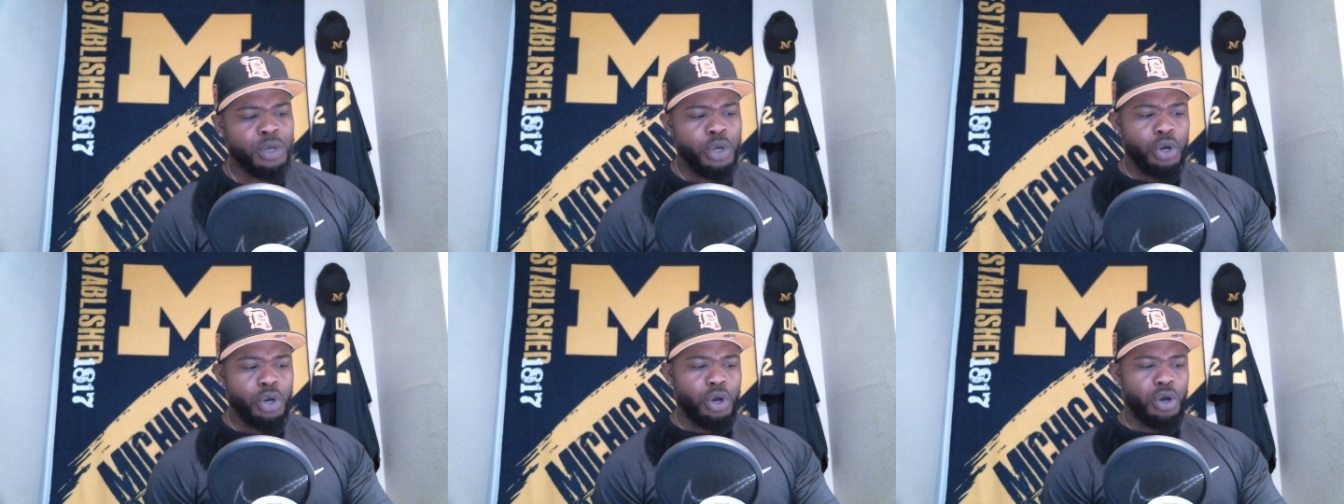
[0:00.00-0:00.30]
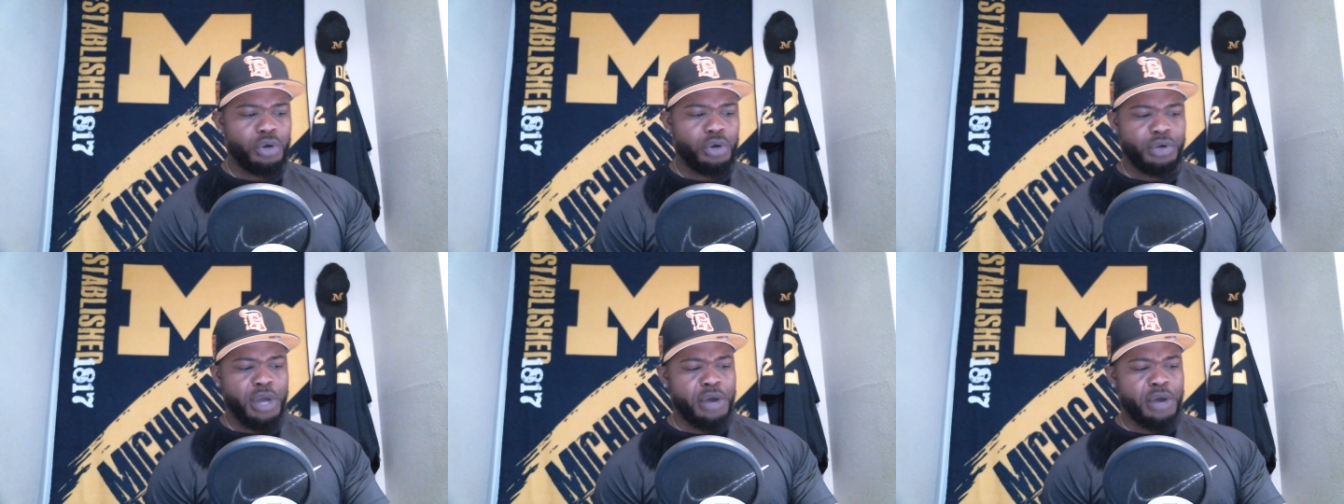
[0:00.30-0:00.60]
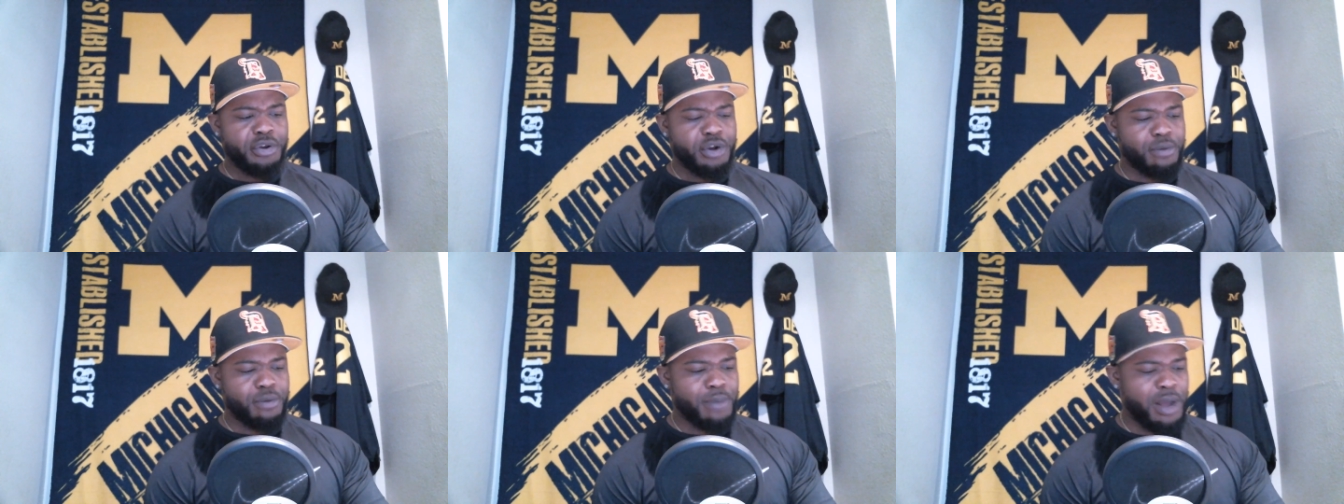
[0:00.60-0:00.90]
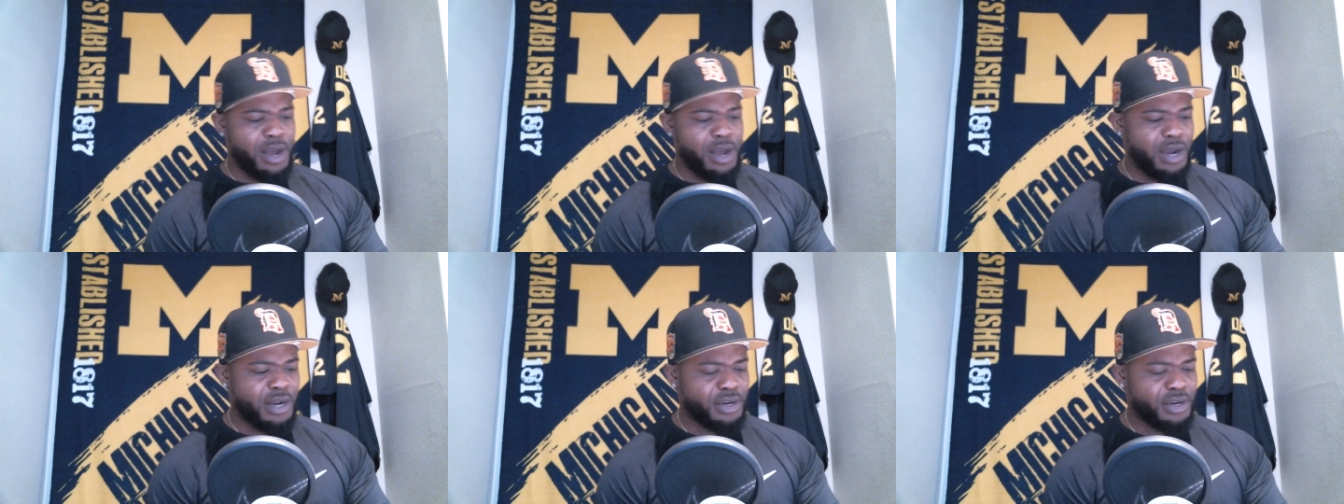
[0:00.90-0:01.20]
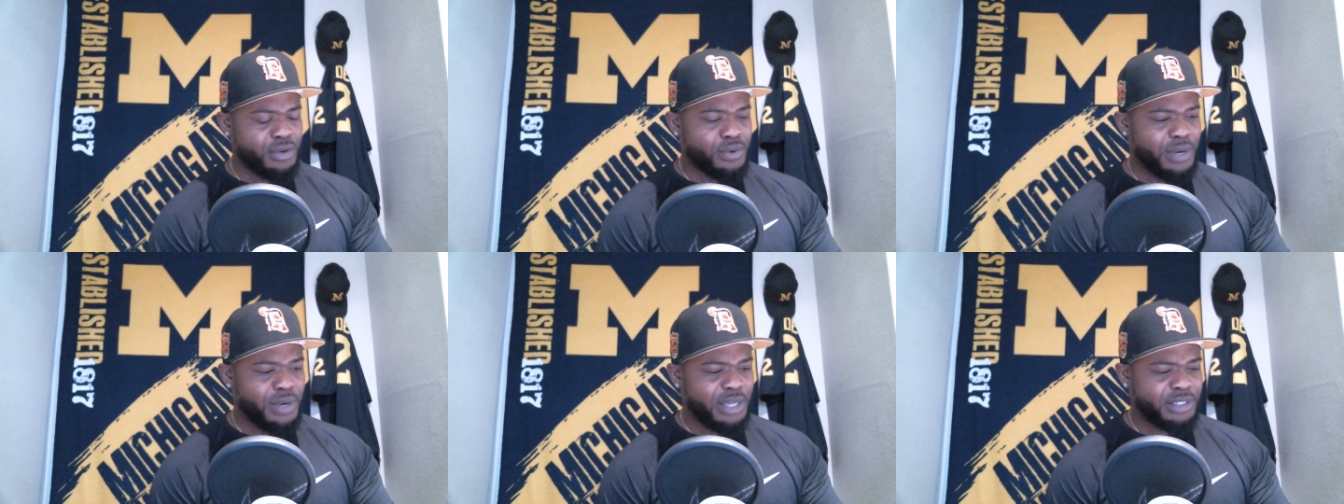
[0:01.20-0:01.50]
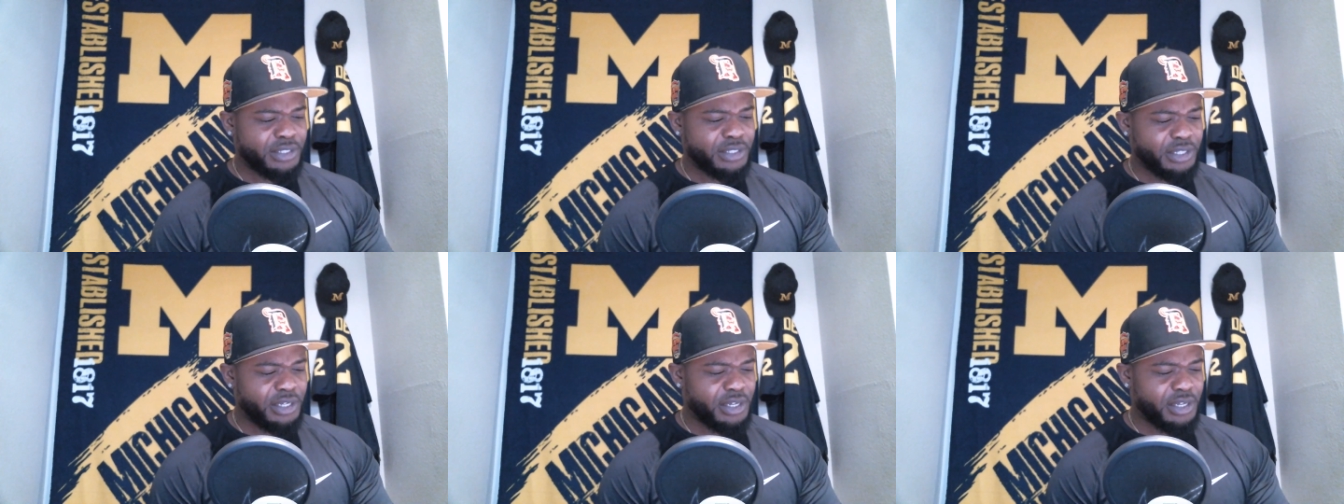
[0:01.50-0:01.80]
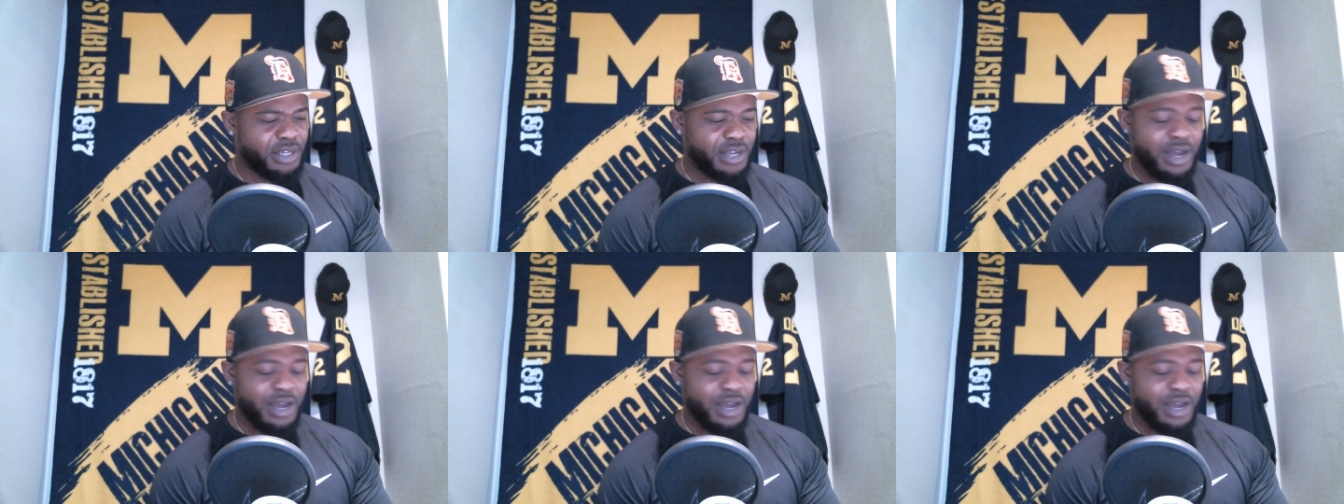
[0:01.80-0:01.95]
oh, now you're behind USC.